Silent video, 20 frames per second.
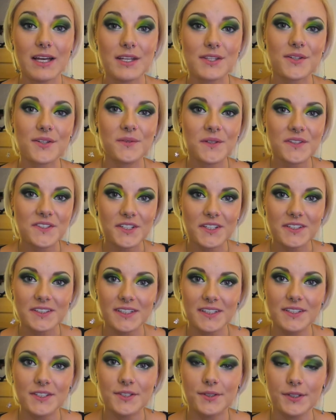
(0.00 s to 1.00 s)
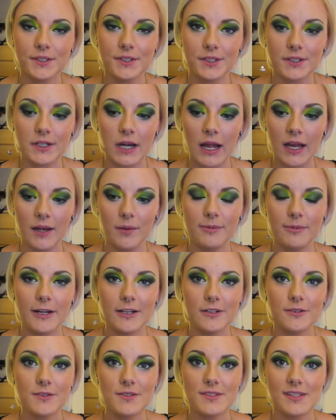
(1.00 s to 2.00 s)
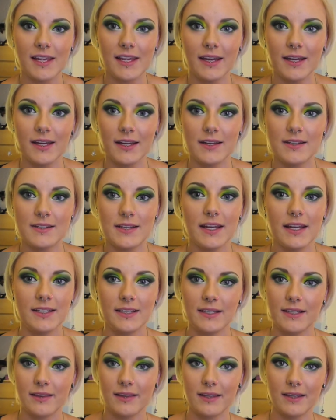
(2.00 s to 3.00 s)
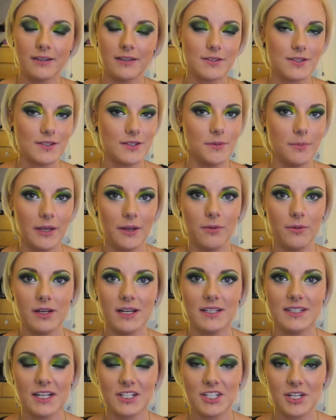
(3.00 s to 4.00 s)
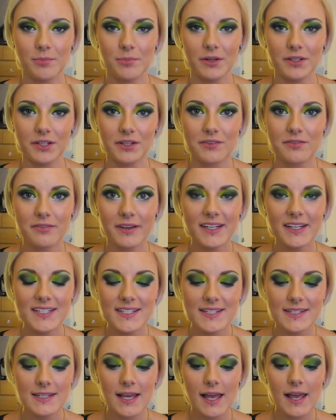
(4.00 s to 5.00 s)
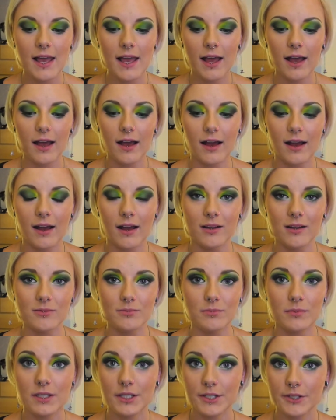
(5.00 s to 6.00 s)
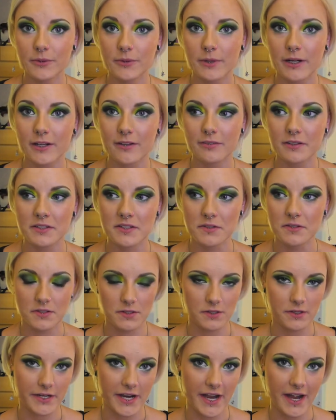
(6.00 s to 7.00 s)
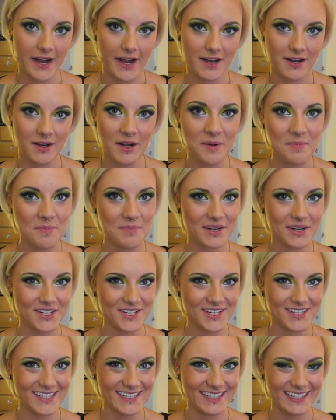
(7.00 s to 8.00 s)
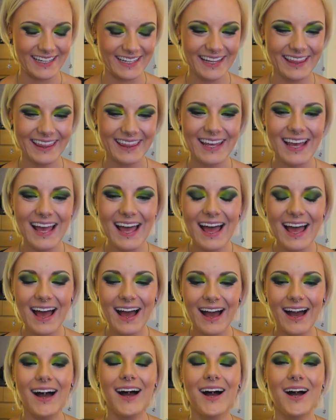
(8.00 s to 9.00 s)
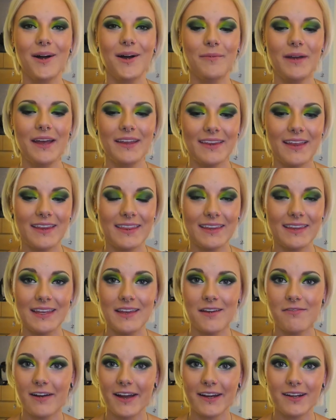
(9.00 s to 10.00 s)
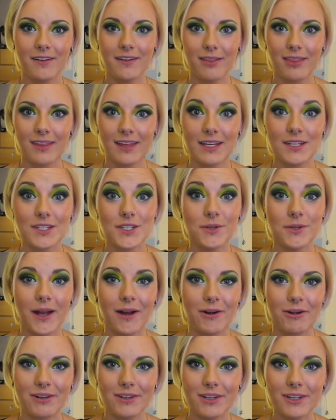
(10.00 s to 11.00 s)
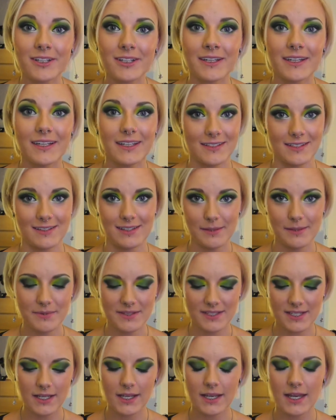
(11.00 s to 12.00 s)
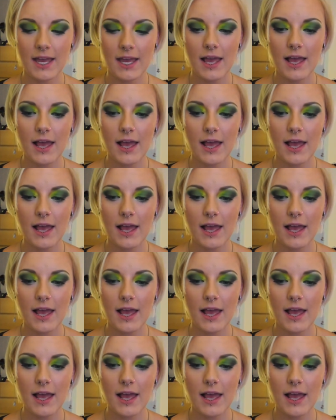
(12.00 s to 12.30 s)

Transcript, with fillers: So once you're done doing your eyebrows and anything else you may want to touch up on your face, eat your breakfast, do your hair, brush your teeth, and then the final thing to our look is lipstick.